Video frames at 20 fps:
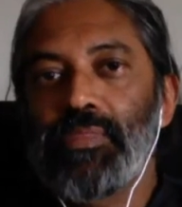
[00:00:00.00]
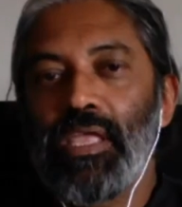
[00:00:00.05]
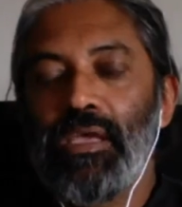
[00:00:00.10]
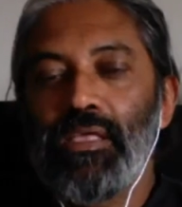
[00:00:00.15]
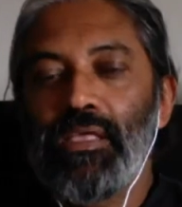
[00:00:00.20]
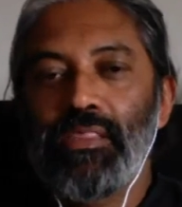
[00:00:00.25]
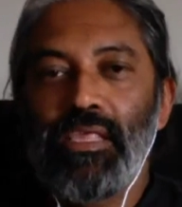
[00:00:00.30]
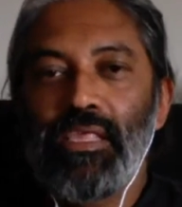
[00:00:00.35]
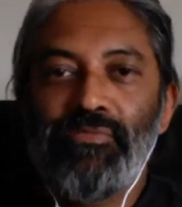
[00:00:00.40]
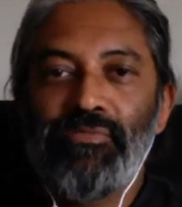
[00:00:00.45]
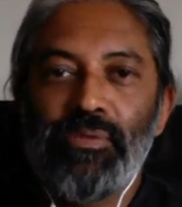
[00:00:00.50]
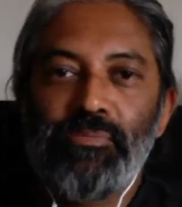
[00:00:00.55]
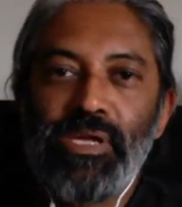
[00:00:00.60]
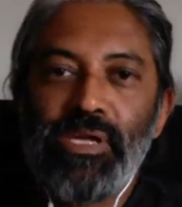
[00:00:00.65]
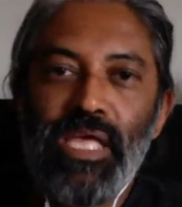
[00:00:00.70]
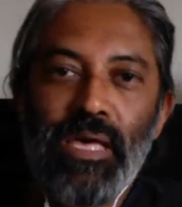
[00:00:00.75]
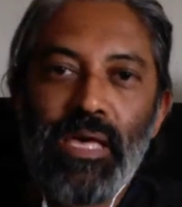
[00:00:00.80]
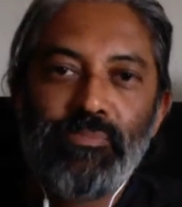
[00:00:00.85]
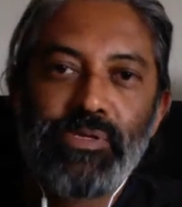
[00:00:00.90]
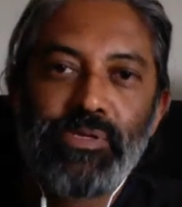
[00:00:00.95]
then from a
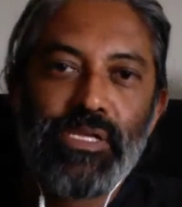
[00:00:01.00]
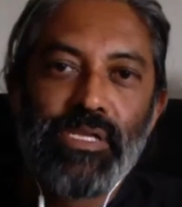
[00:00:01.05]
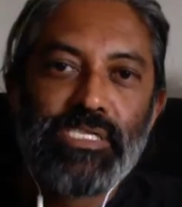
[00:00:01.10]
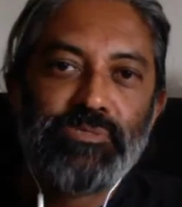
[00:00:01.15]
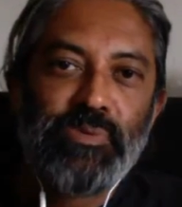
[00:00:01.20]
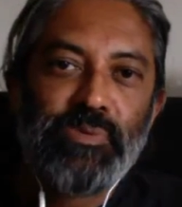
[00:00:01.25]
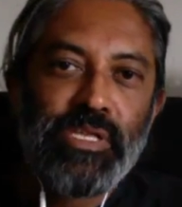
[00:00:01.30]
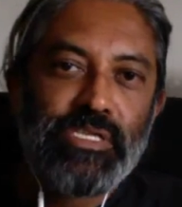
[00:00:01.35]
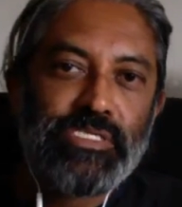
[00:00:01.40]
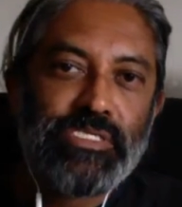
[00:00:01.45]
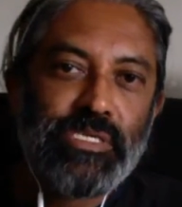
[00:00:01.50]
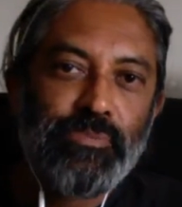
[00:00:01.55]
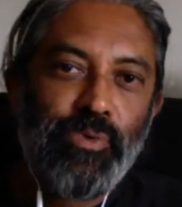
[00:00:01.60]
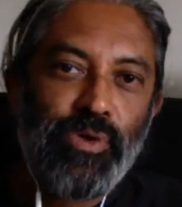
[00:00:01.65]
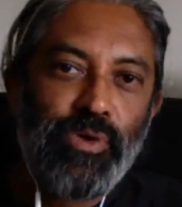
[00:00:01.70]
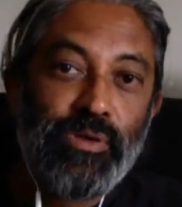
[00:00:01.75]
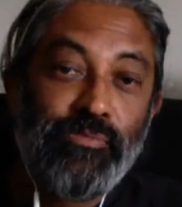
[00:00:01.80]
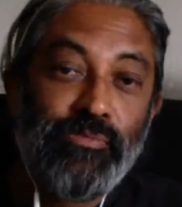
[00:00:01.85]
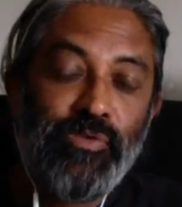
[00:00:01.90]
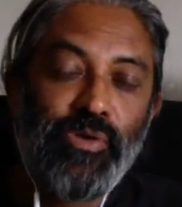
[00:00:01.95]
capital expenditure
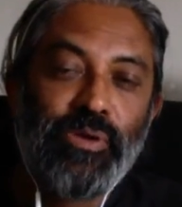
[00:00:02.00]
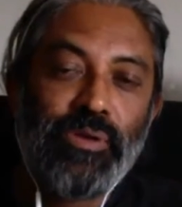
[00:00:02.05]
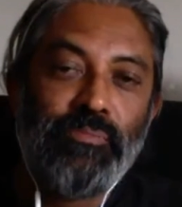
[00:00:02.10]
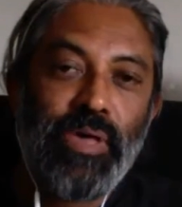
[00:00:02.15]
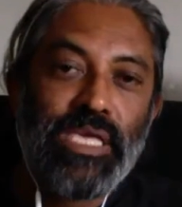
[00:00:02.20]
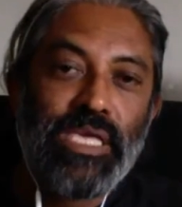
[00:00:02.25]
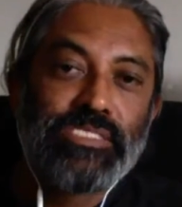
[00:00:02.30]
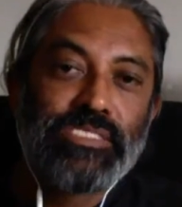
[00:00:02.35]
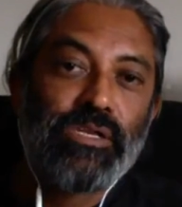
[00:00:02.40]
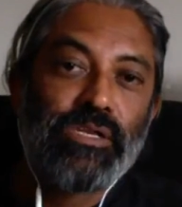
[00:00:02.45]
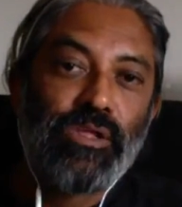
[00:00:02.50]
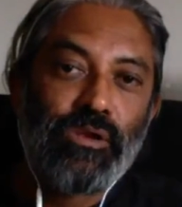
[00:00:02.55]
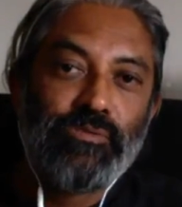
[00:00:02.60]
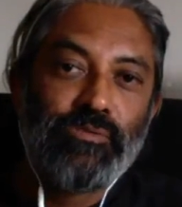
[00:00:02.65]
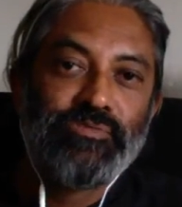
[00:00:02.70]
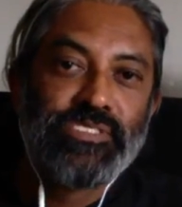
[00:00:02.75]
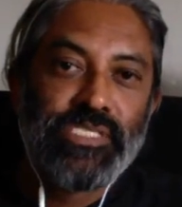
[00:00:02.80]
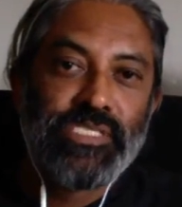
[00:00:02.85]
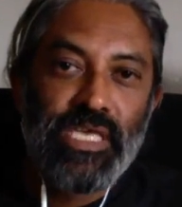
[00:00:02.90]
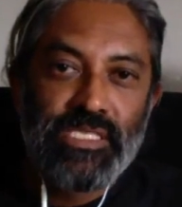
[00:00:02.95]
point of view, it makes a lot
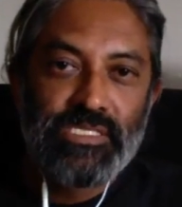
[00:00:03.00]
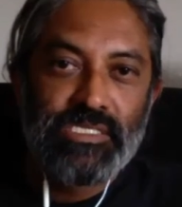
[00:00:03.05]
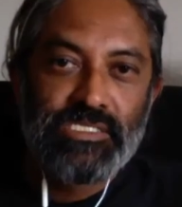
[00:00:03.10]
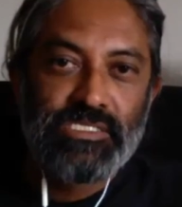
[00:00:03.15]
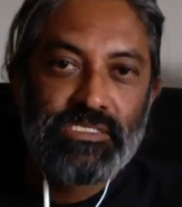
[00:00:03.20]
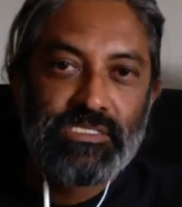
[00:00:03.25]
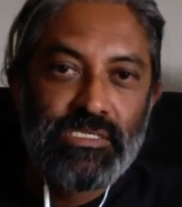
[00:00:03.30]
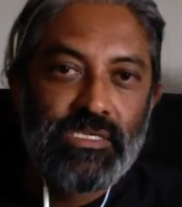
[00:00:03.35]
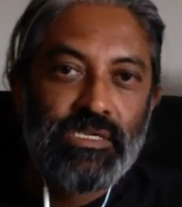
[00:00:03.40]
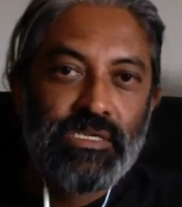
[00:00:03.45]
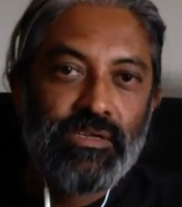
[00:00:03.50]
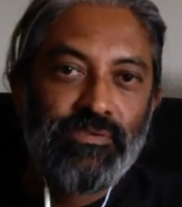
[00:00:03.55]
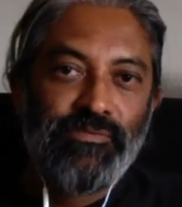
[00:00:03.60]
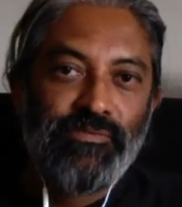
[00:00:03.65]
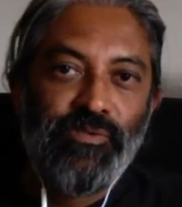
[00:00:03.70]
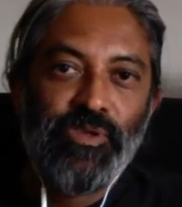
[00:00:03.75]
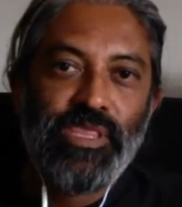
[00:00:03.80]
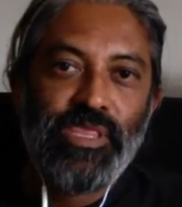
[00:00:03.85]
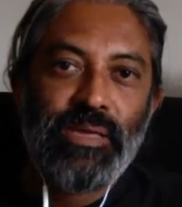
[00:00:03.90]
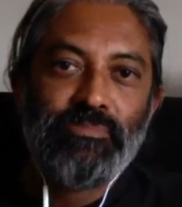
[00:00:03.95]
of sense
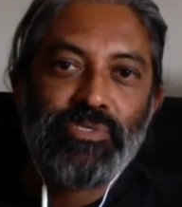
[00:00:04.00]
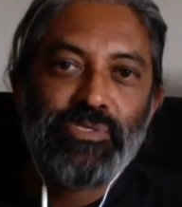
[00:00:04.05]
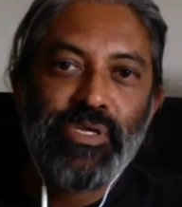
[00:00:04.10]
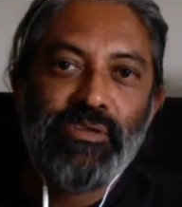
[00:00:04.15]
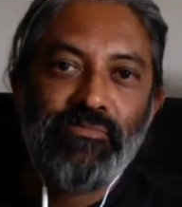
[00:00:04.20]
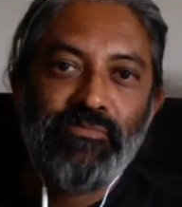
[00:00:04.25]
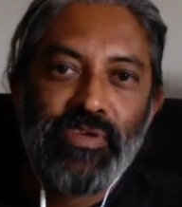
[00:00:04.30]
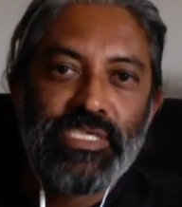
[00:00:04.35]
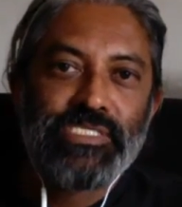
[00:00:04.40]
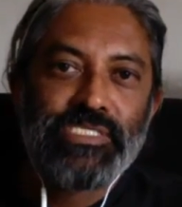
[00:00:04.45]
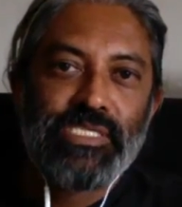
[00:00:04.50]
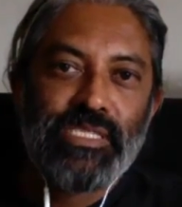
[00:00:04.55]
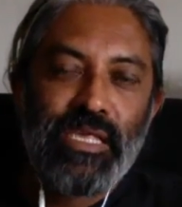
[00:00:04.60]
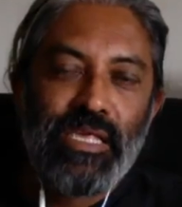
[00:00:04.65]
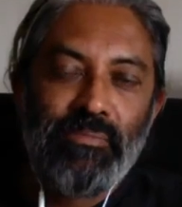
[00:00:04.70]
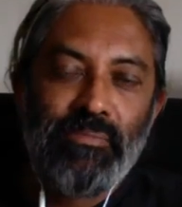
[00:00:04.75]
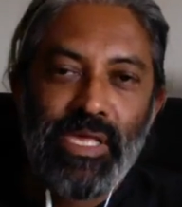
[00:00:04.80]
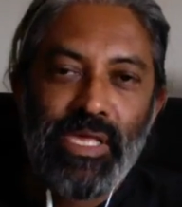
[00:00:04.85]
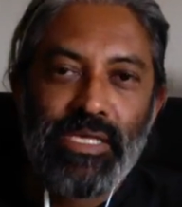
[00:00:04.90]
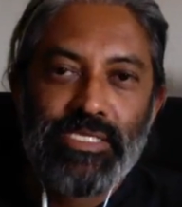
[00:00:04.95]
for them to invest in
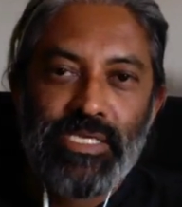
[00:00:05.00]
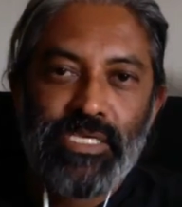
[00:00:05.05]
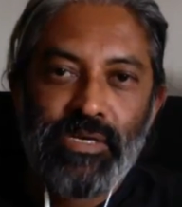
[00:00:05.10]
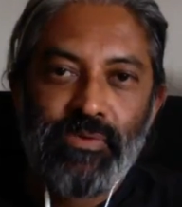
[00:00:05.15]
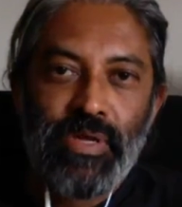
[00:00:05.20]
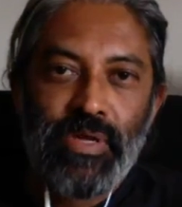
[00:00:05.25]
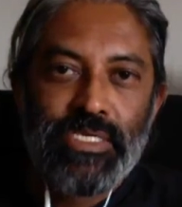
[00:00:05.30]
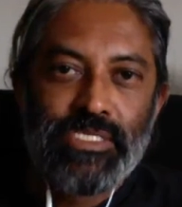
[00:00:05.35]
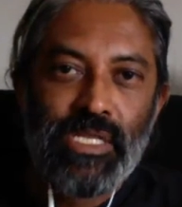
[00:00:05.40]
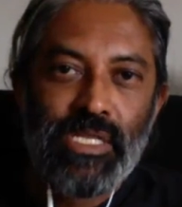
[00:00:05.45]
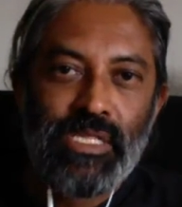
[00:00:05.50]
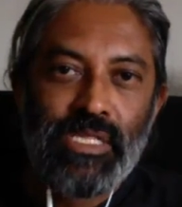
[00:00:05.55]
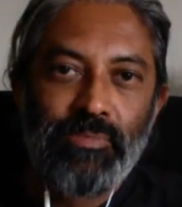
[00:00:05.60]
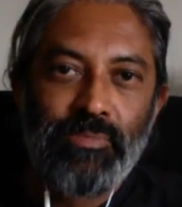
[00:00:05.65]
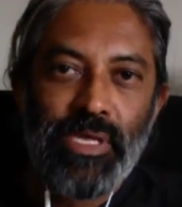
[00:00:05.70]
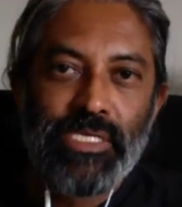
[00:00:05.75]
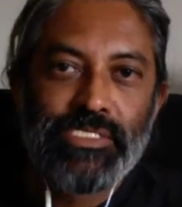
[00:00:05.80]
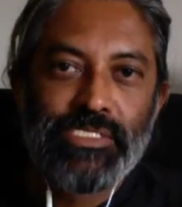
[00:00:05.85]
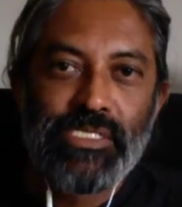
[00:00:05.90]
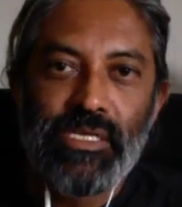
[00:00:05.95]
that bigger generational
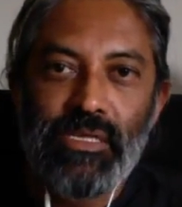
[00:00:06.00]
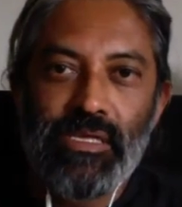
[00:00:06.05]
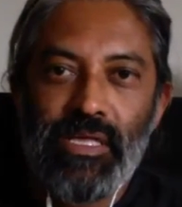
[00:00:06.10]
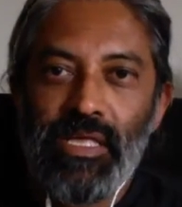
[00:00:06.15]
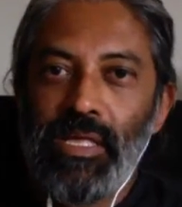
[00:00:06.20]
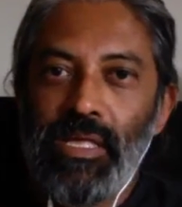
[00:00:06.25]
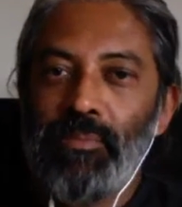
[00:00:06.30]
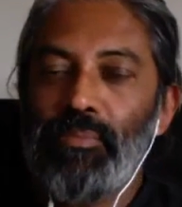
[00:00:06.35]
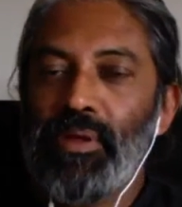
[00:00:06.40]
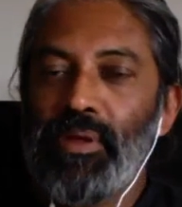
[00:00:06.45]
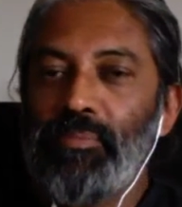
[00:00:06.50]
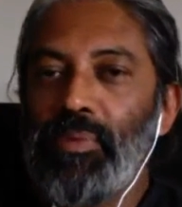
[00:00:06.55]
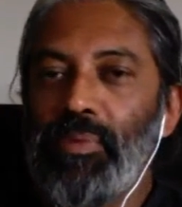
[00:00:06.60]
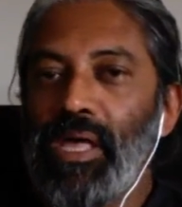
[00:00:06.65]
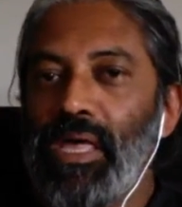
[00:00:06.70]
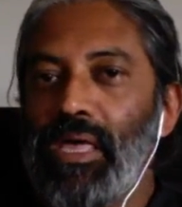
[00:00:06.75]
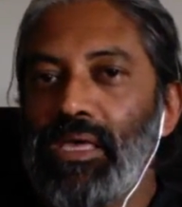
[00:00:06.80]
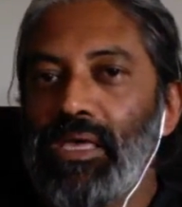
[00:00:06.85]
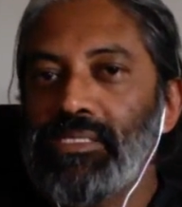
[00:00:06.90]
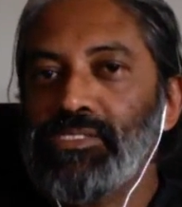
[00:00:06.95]
capacity. But
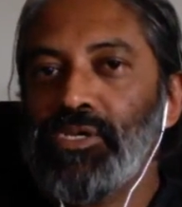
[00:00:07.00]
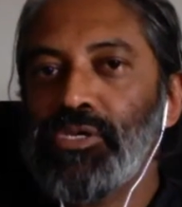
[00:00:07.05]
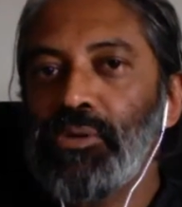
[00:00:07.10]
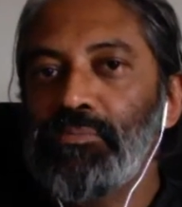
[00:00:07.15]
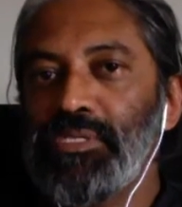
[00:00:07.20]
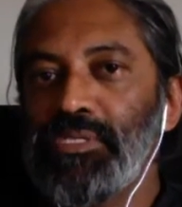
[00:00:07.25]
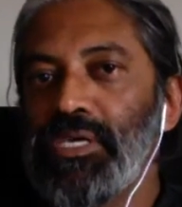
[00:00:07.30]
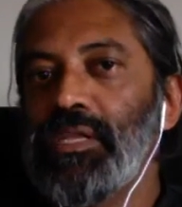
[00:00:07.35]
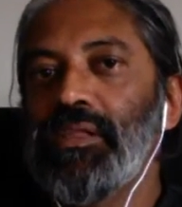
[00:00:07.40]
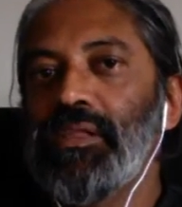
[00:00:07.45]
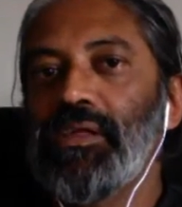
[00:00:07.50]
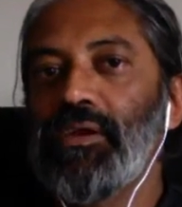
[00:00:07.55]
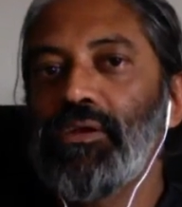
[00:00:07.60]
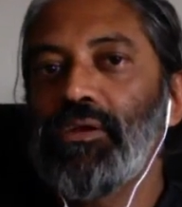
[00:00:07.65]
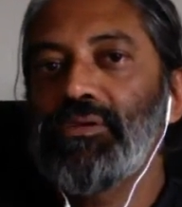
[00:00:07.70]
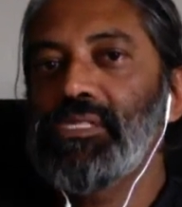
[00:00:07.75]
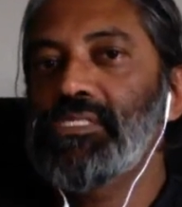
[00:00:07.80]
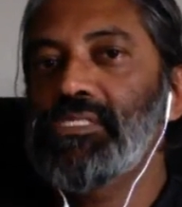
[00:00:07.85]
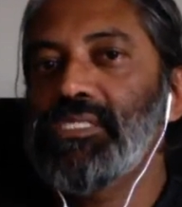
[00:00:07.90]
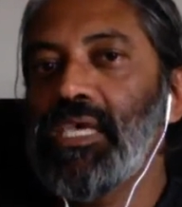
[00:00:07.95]
by Eskom turning
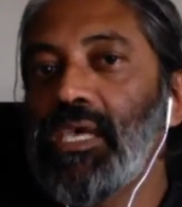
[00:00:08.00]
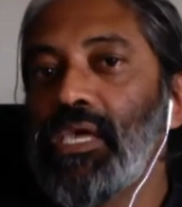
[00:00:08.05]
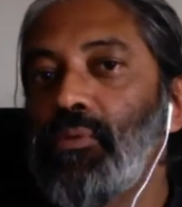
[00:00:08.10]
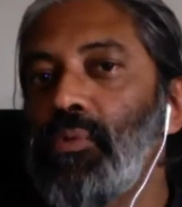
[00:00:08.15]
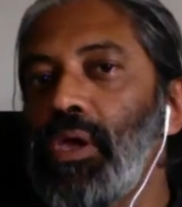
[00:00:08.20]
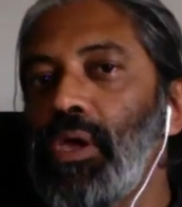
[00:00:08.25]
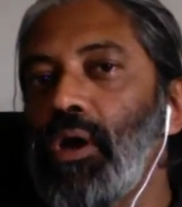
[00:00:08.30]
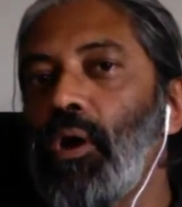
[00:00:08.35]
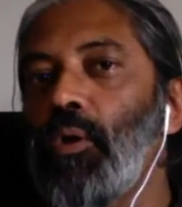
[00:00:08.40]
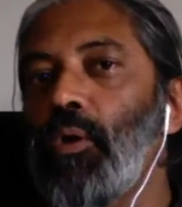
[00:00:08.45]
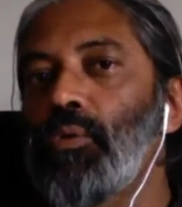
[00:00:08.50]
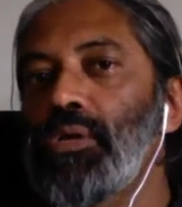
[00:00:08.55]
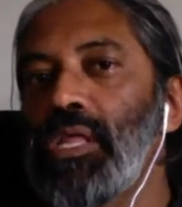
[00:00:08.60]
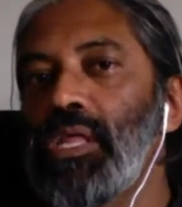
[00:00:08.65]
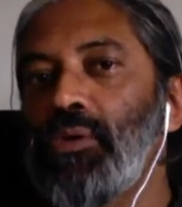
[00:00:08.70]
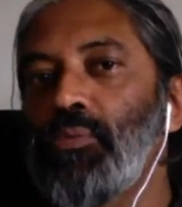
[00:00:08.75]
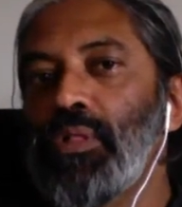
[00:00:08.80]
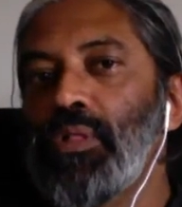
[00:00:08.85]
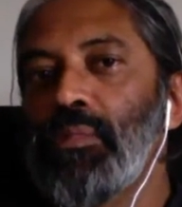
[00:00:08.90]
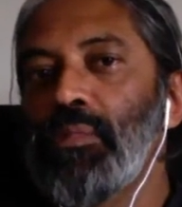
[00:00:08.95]
around and saying, we
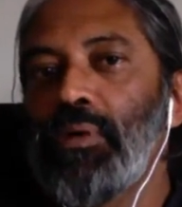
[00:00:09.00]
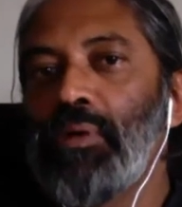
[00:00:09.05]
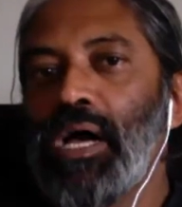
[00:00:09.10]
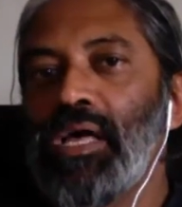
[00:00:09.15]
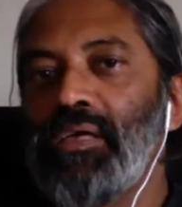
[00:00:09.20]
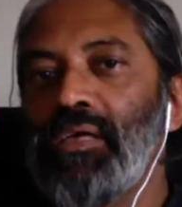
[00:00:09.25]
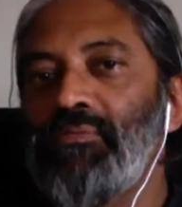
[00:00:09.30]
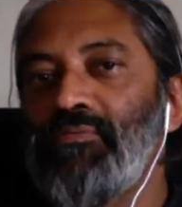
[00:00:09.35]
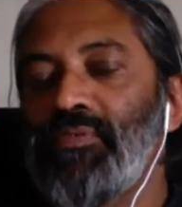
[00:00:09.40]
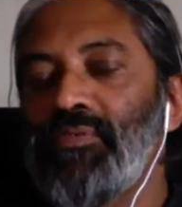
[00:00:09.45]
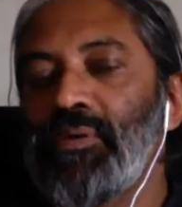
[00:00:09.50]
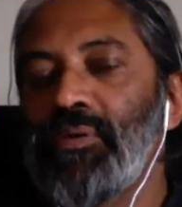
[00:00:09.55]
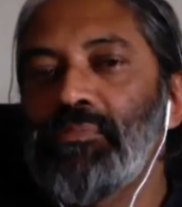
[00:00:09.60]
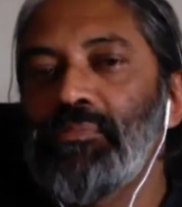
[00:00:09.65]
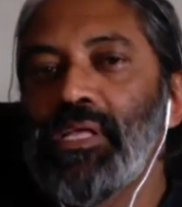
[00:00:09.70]
only will buy from